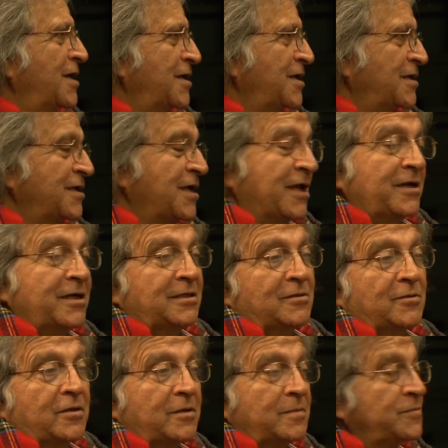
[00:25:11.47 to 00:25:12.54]
I read a
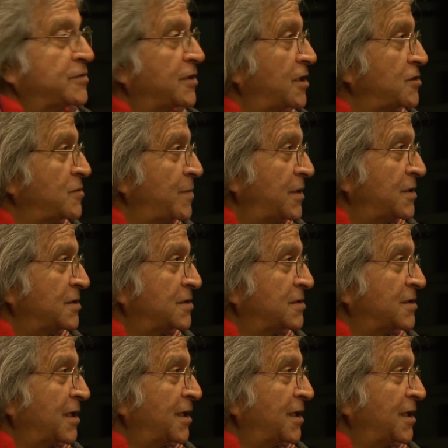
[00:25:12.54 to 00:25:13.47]
lot of judgments.